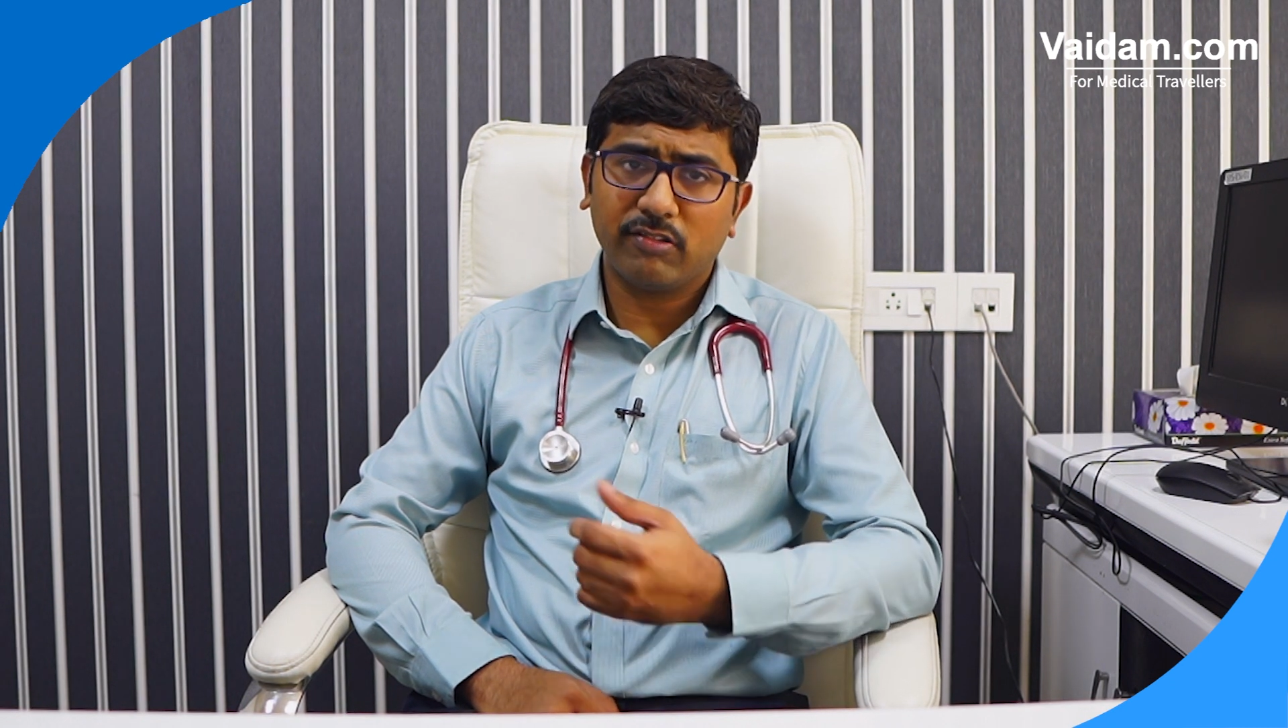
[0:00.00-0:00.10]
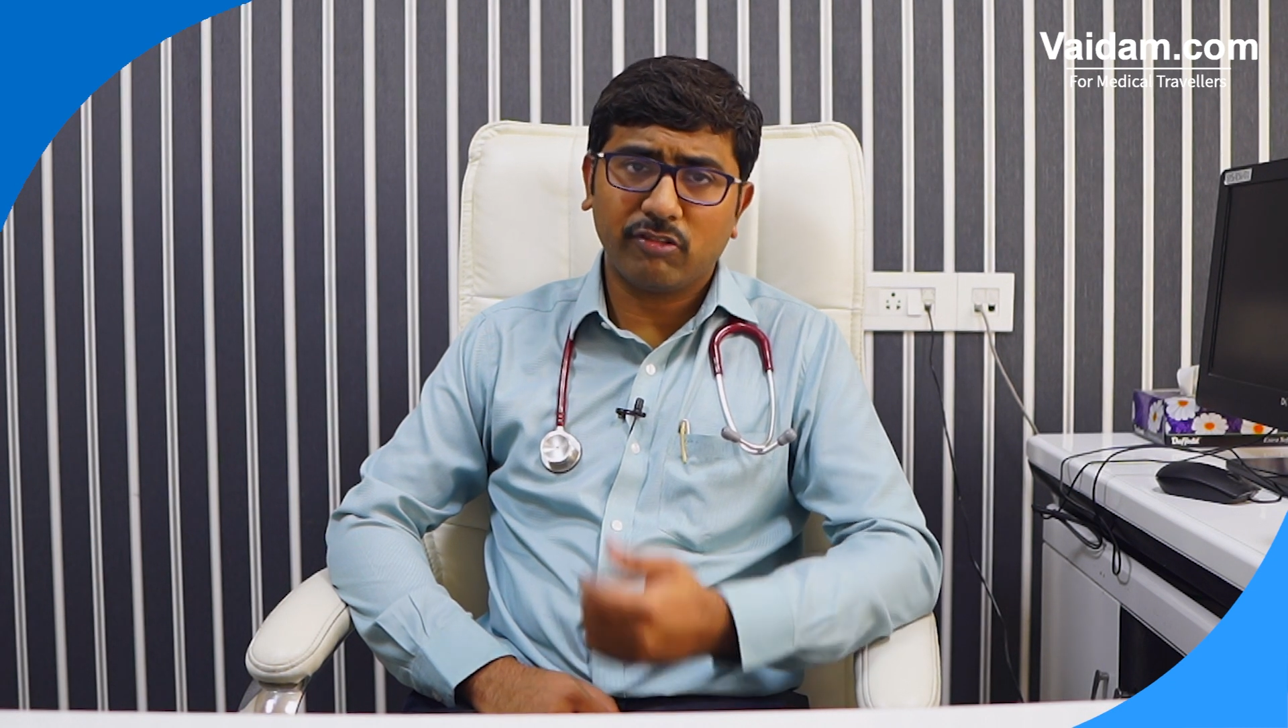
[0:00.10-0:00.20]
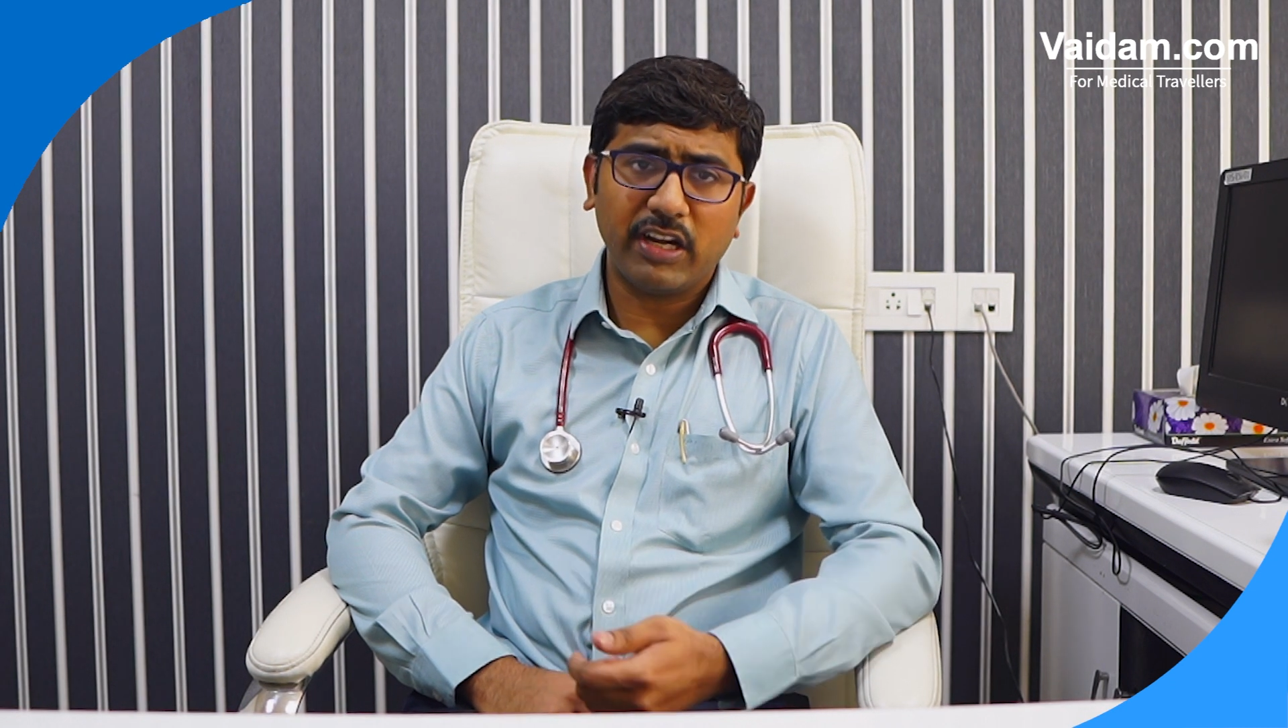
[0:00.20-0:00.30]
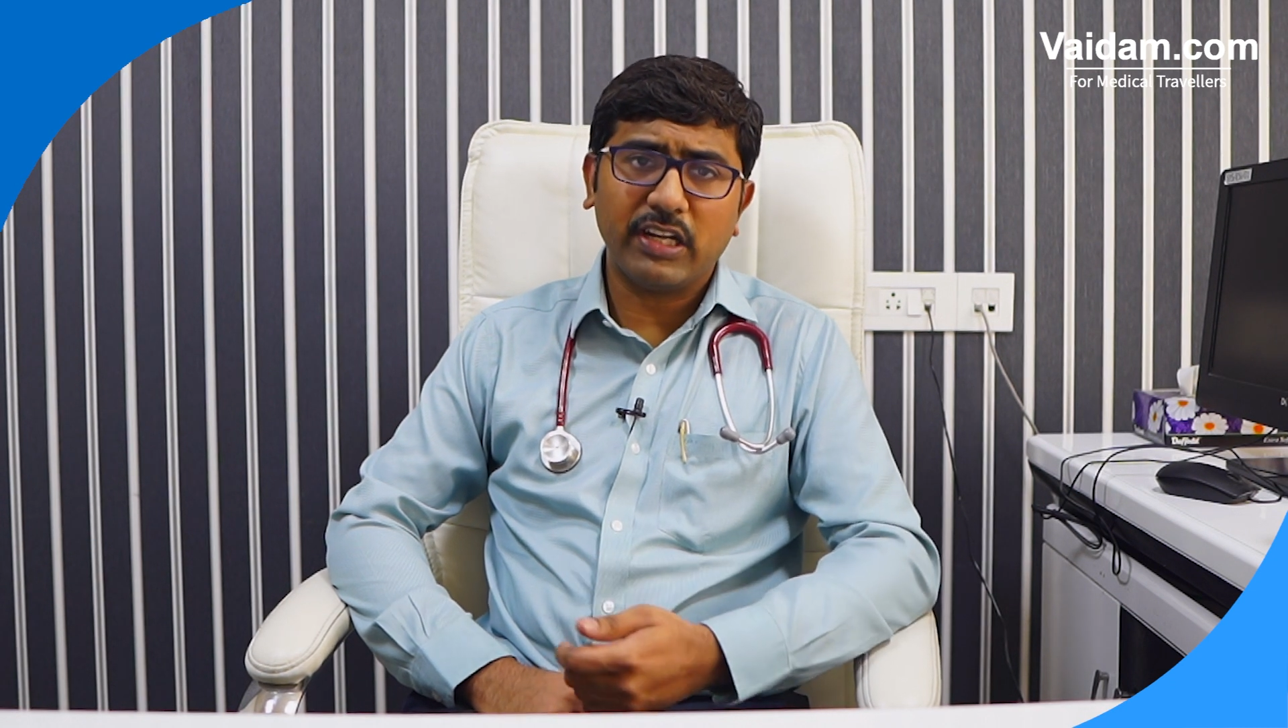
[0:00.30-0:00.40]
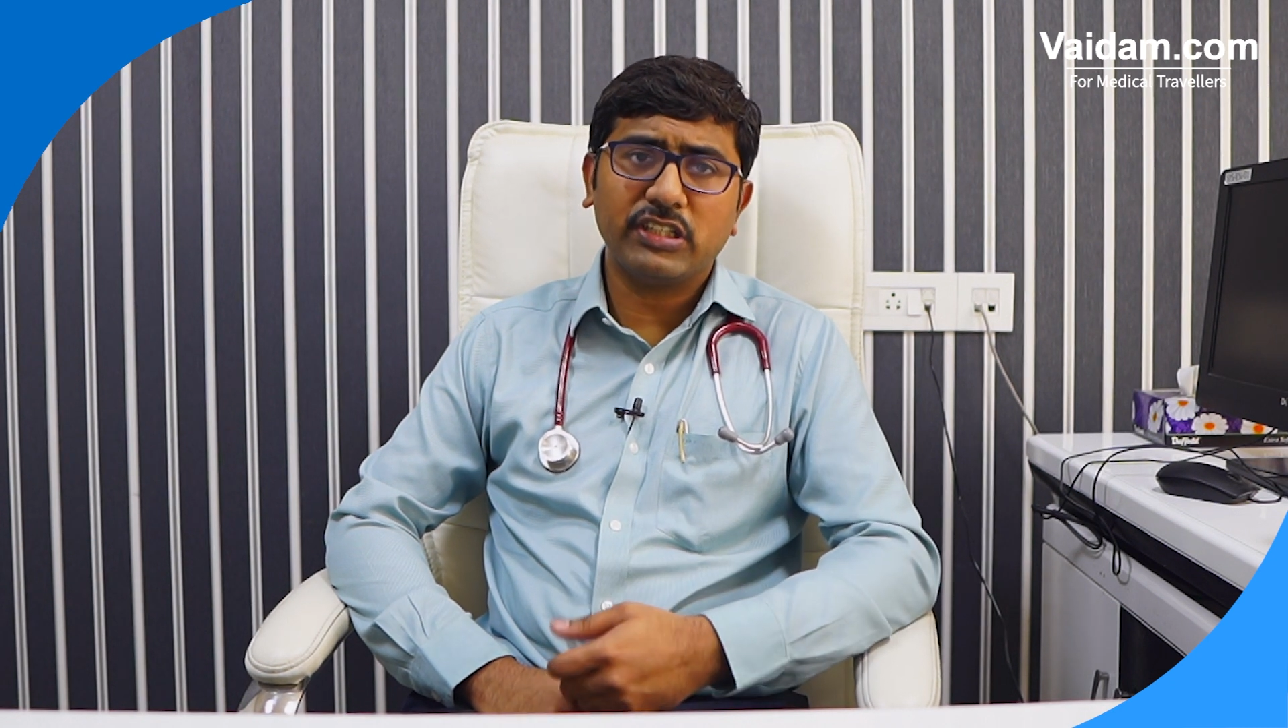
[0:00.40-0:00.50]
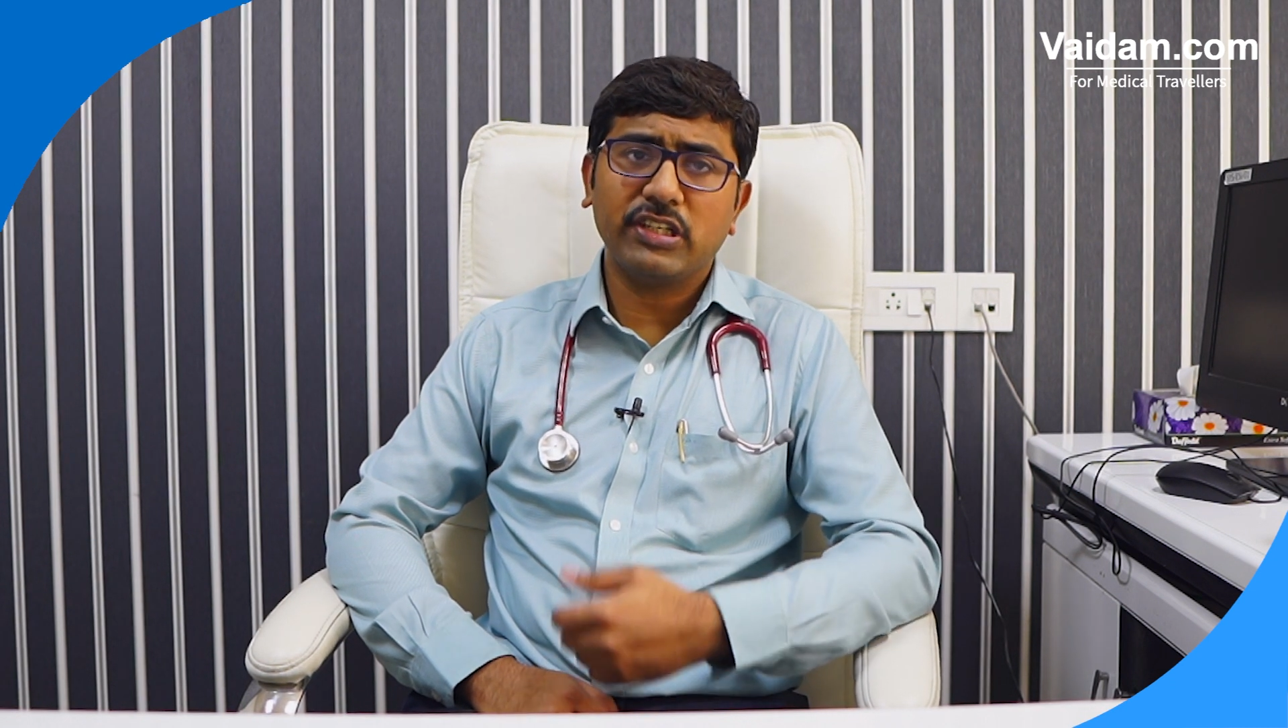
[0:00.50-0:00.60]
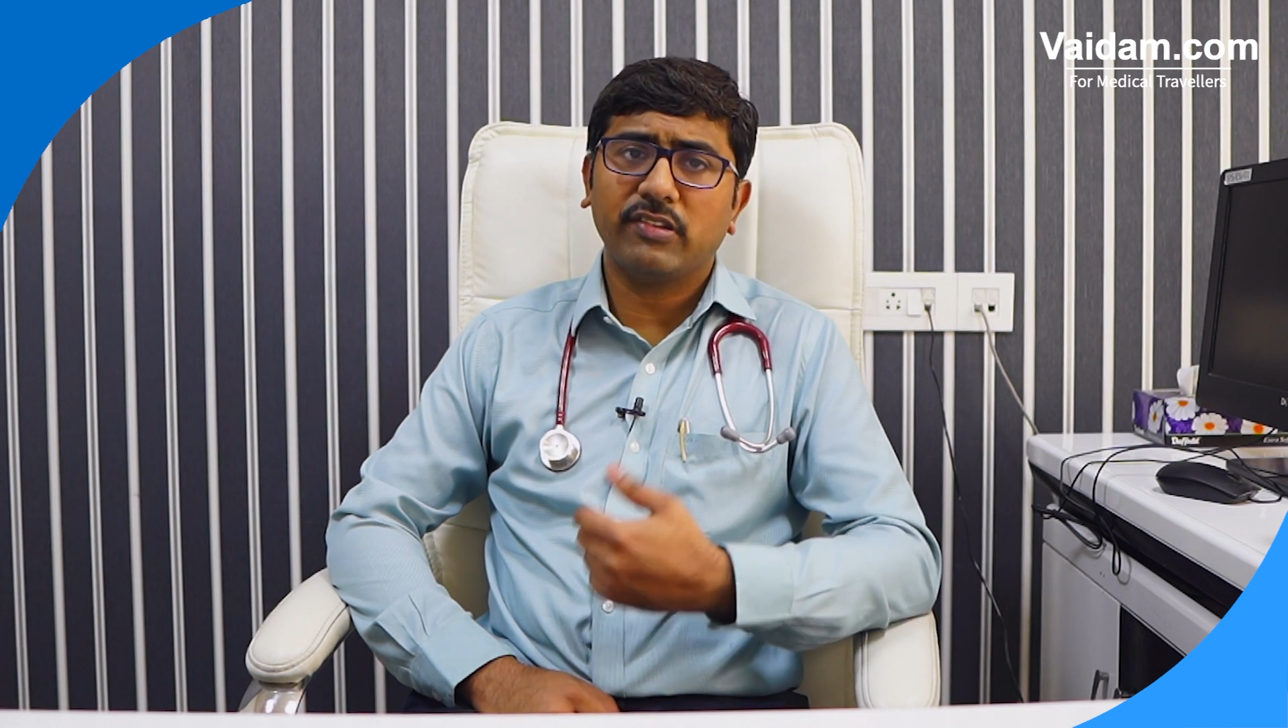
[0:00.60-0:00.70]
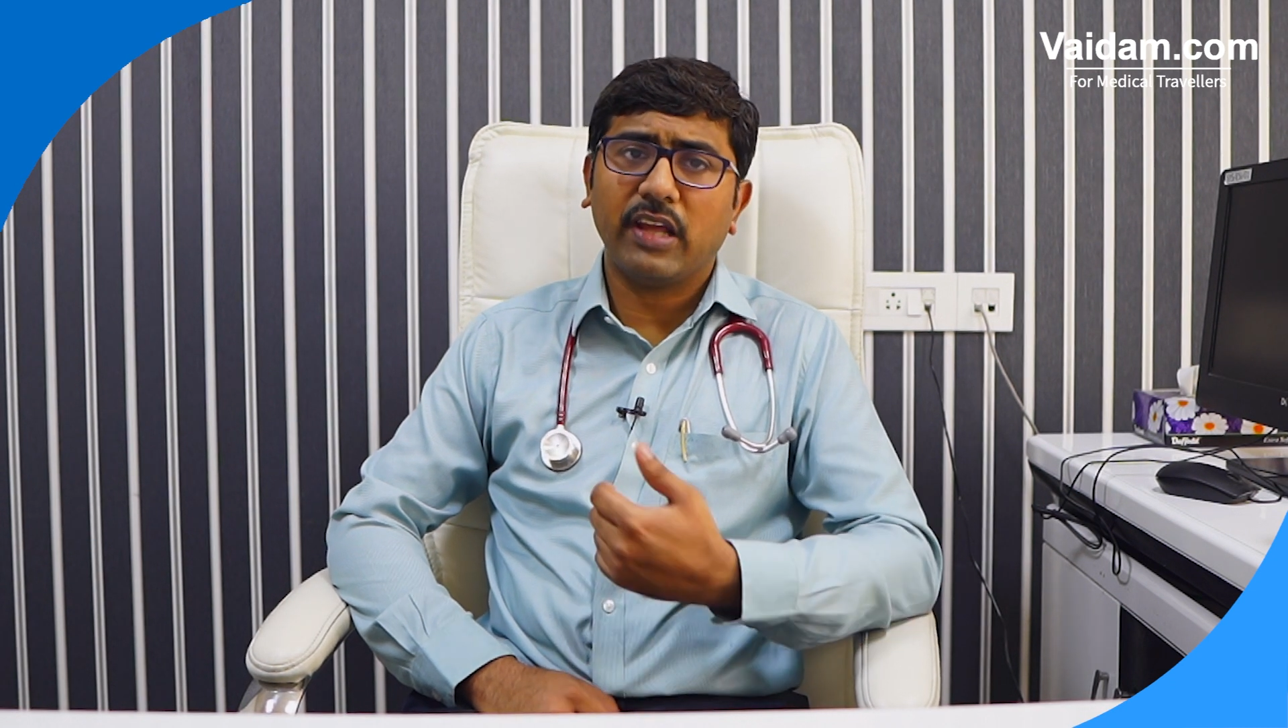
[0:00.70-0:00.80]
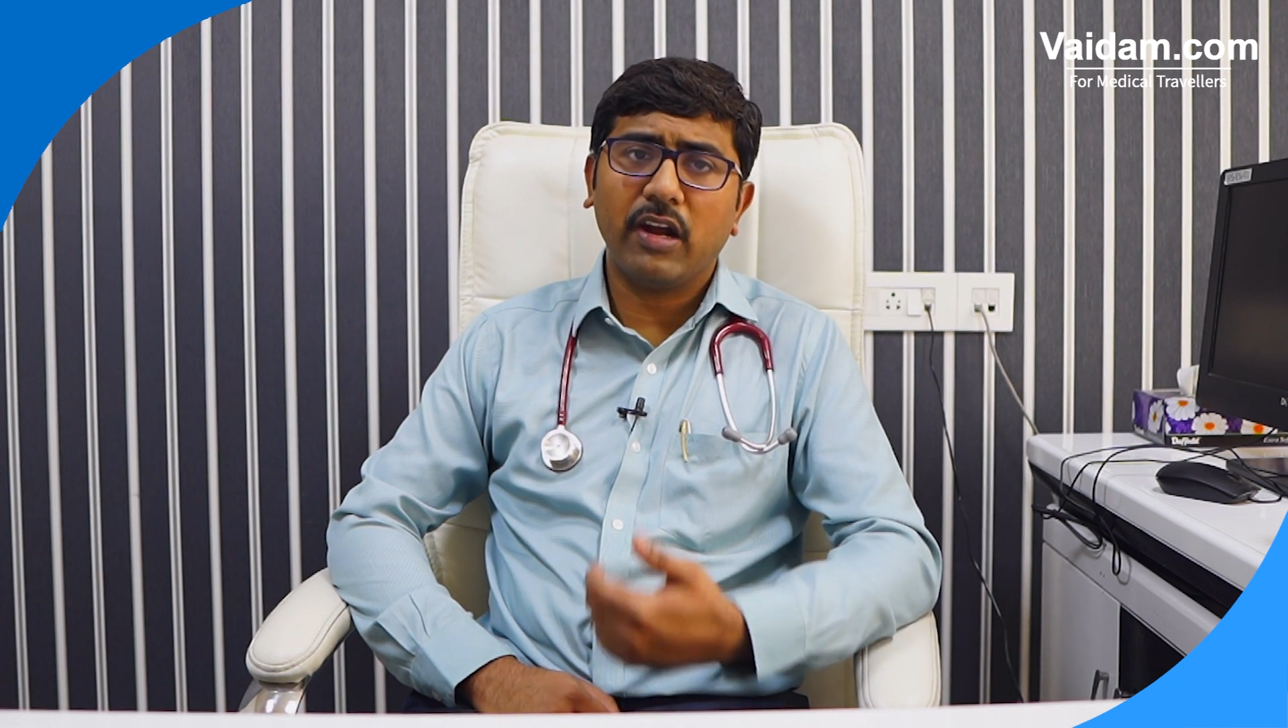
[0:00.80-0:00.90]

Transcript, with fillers: strategies